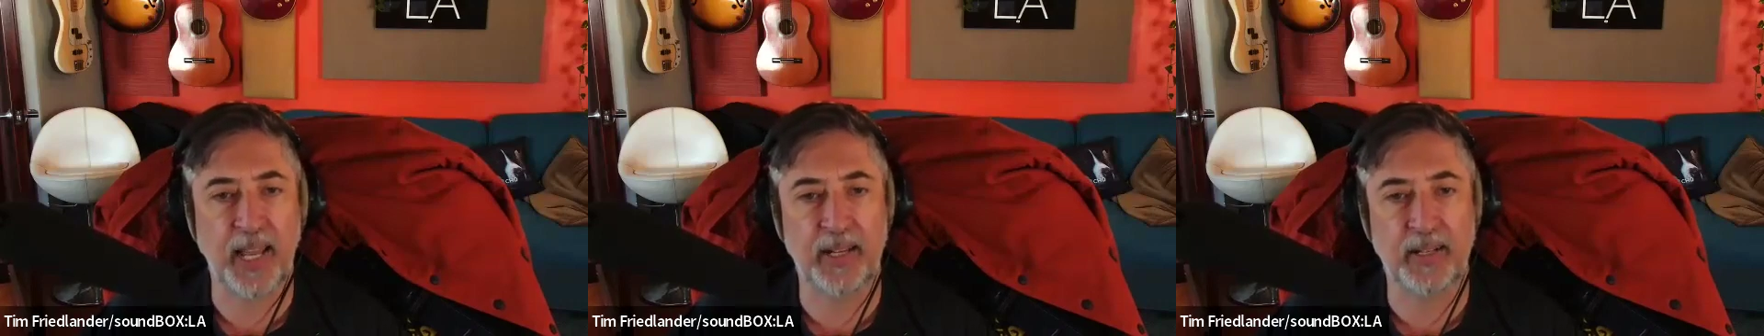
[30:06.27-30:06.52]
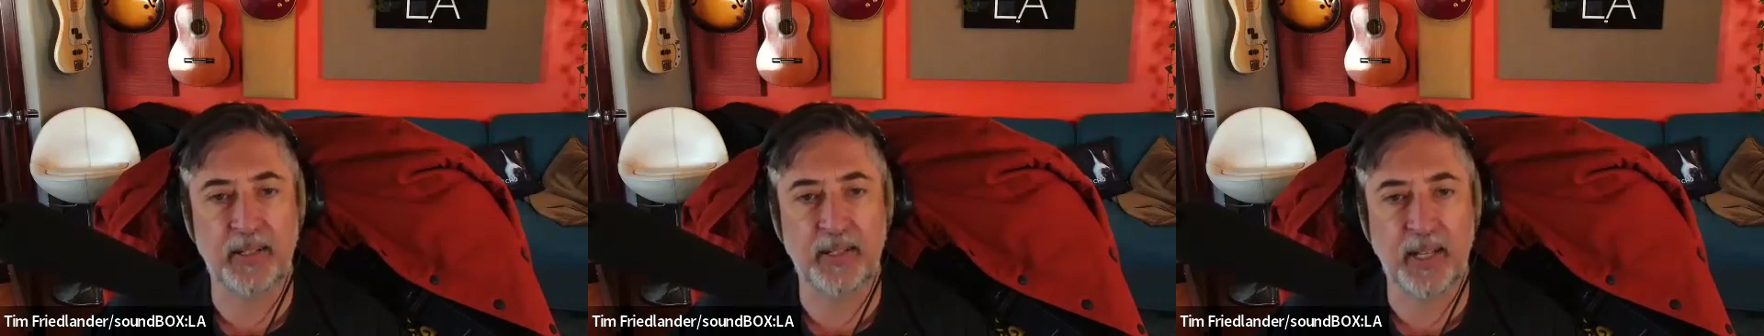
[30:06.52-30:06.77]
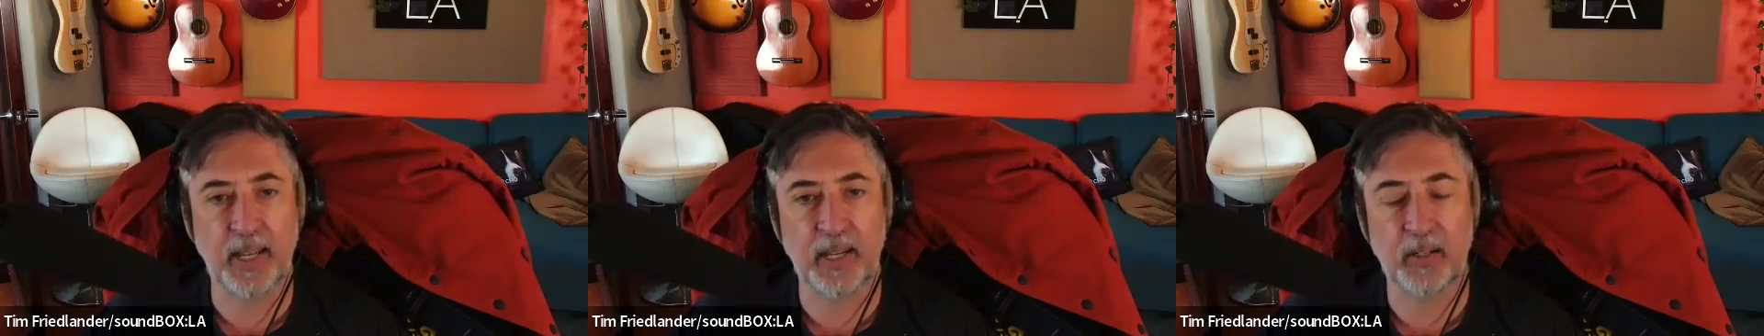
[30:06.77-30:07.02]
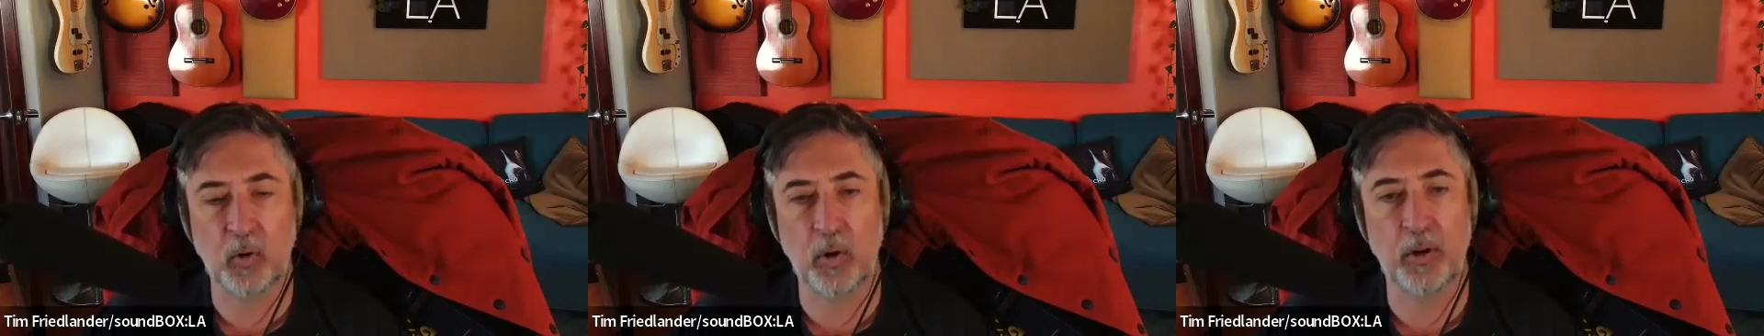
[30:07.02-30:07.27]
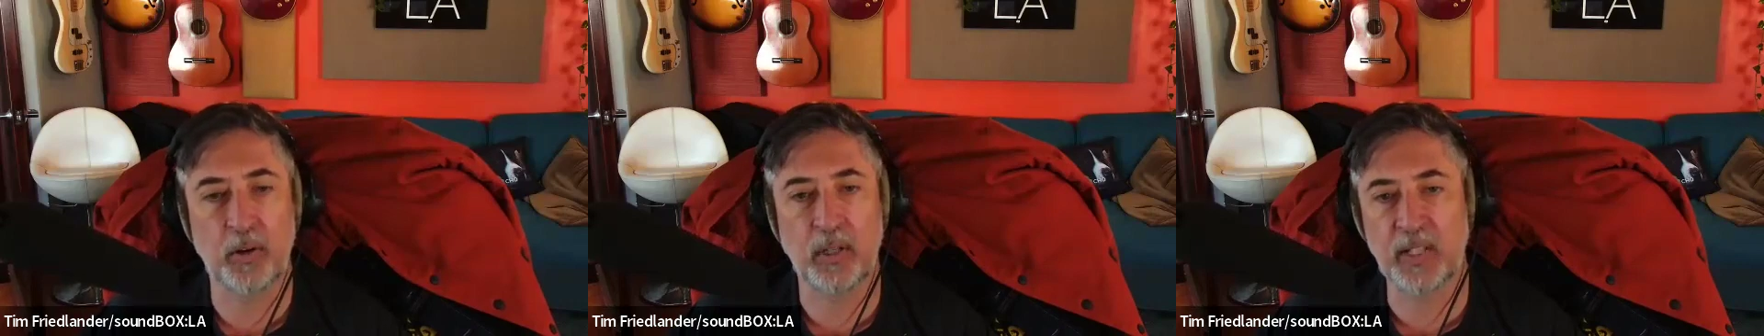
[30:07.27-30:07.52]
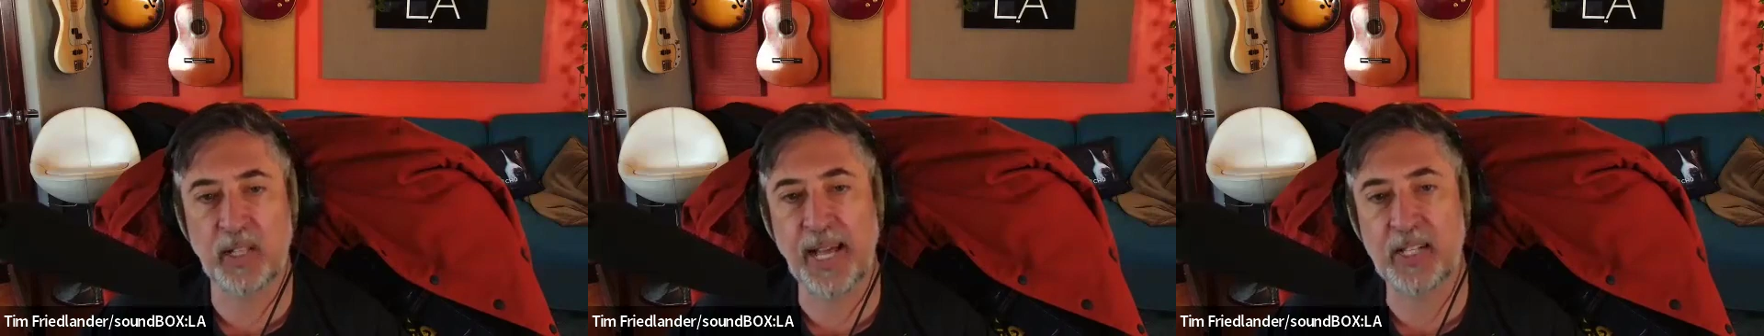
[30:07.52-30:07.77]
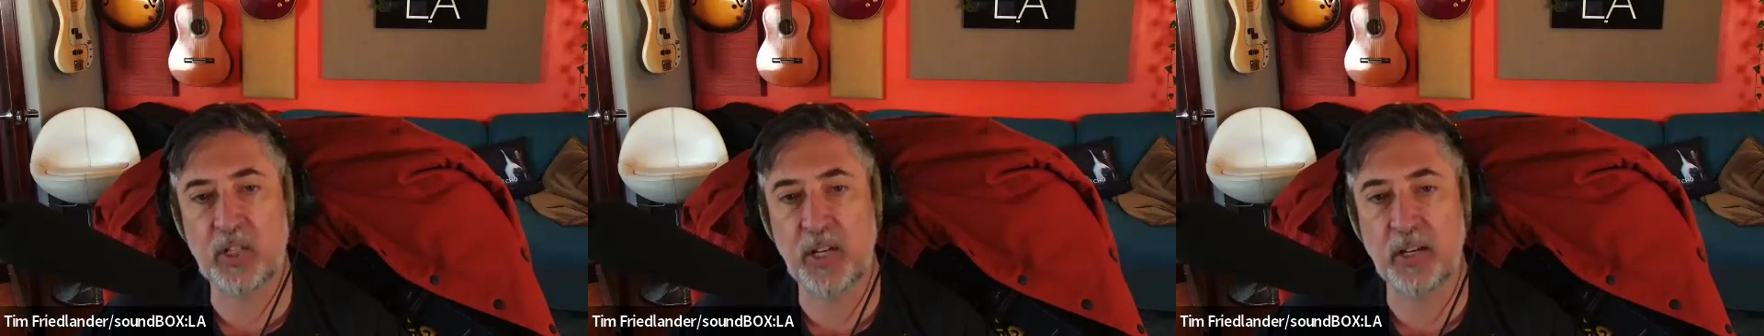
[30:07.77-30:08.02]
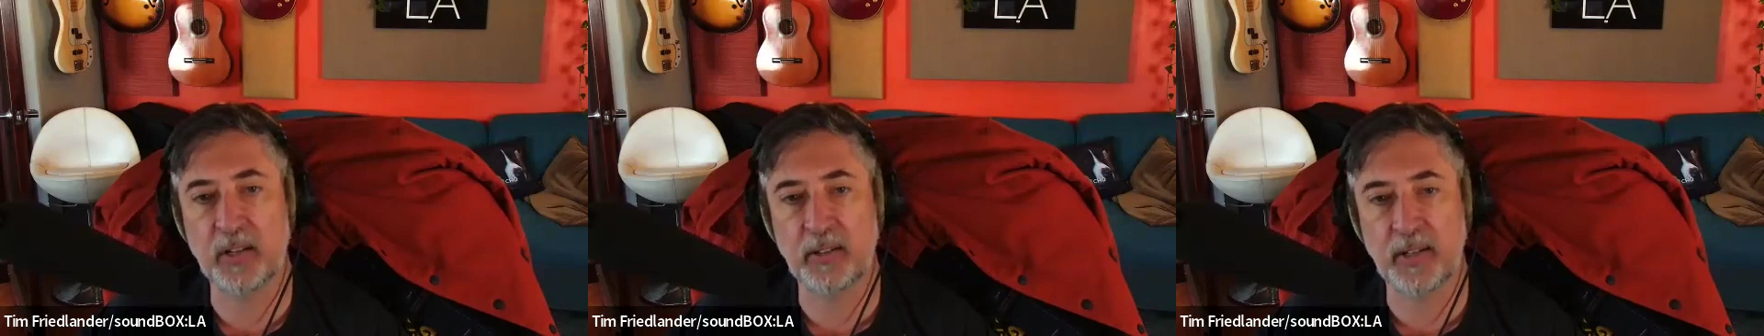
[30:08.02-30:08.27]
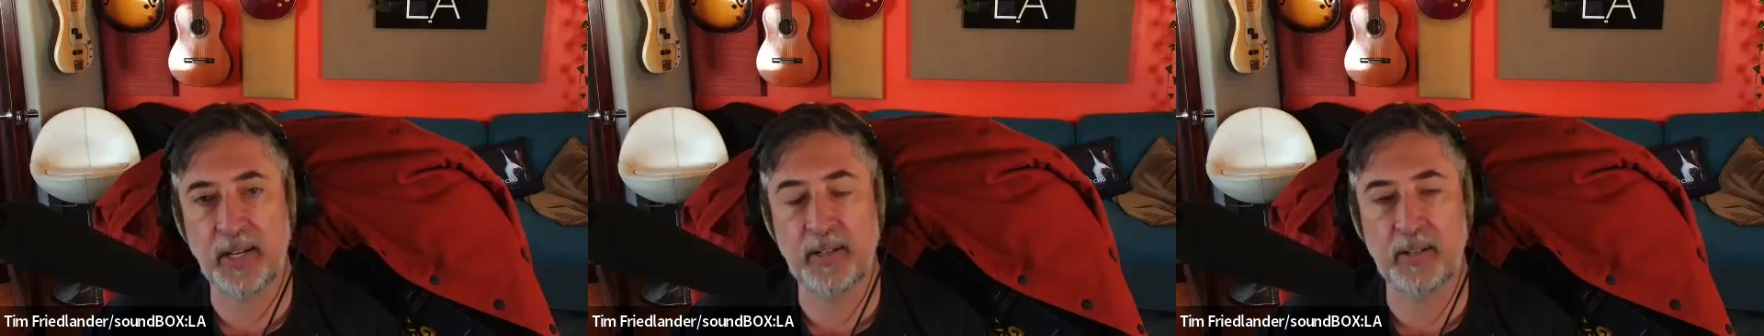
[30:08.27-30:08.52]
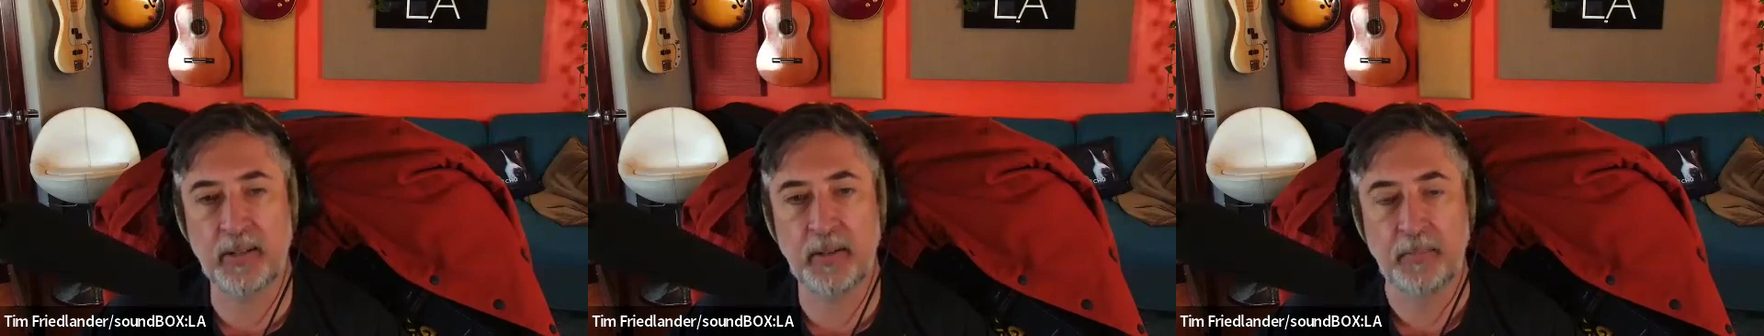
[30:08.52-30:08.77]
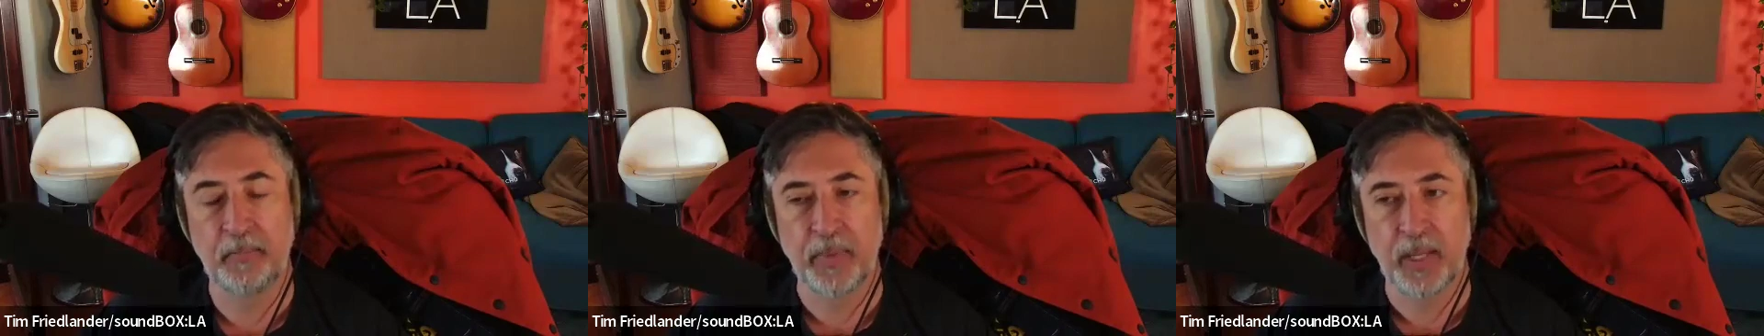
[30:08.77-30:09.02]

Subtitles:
and grown over the last year in